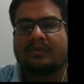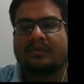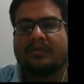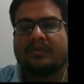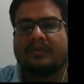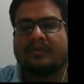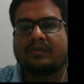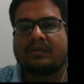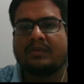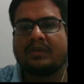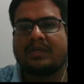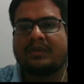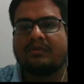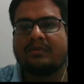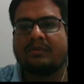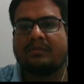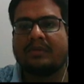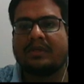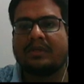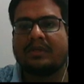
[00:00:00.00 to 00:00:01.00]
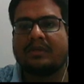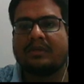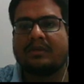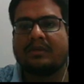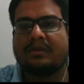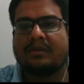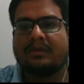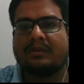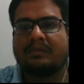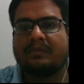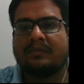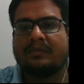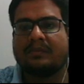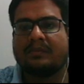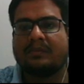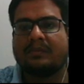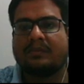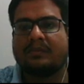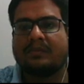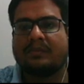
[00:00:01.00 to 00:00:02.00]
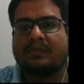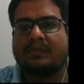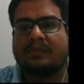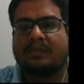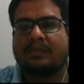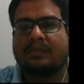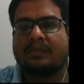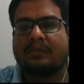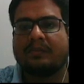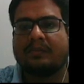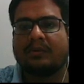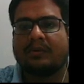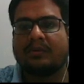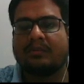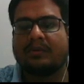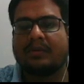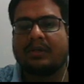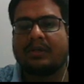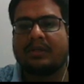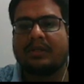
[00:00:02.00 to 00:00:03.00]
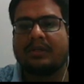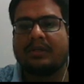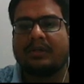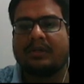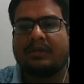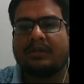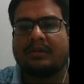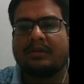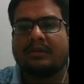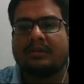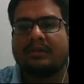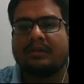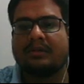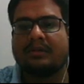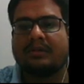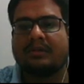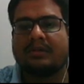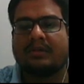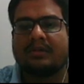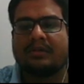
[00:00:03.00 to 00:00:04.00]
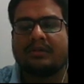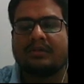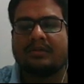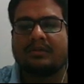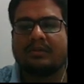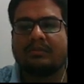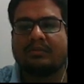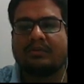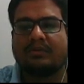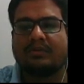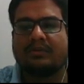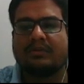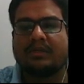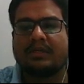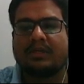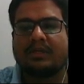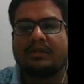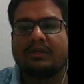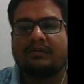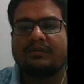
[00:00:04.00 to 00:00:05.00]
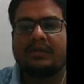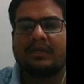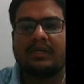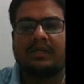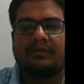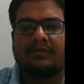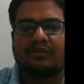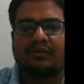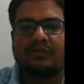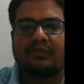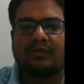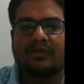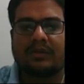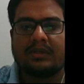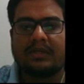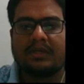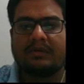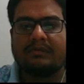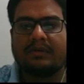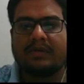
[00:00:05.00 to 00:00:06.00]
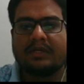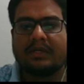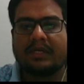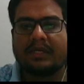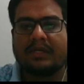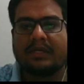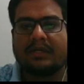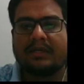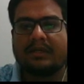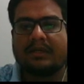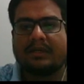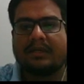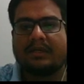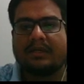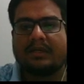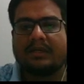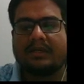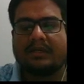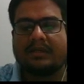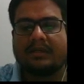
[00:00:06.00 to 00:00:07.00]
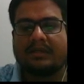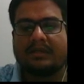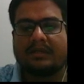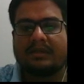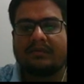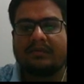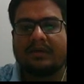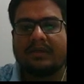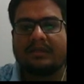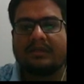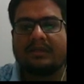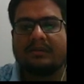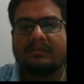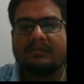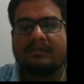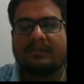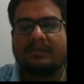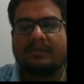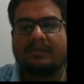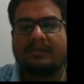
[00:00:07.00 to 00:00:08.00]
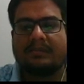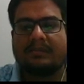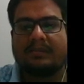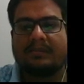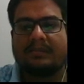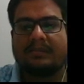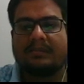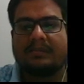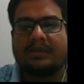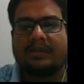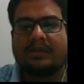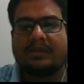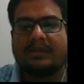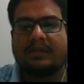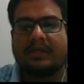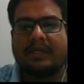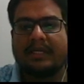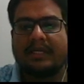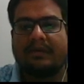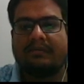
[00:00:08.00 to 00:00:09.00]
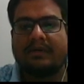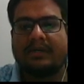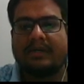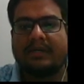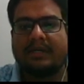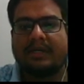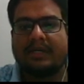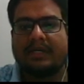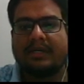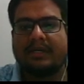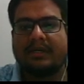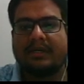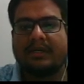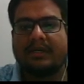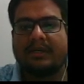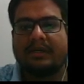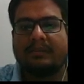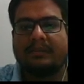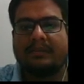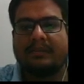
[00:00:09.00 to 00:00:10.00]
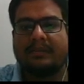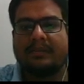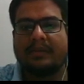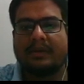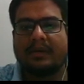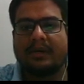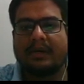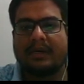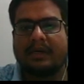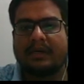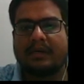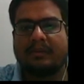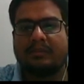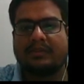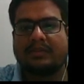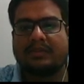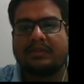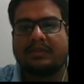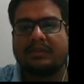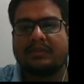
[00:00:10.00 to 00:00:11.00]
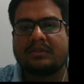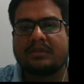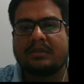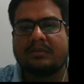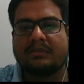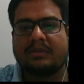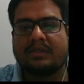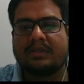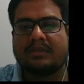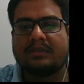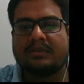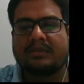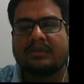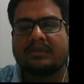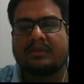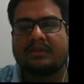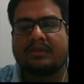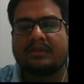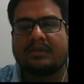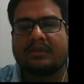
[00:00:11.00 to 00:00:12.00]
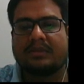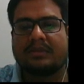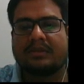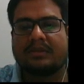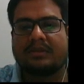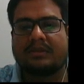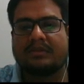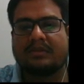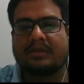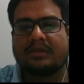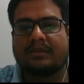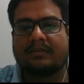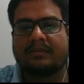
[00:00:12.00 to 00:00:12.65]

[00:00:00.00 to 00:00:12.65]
So that will be the probability. So suppose here we assume one event A, where the event A represents the sum is 3.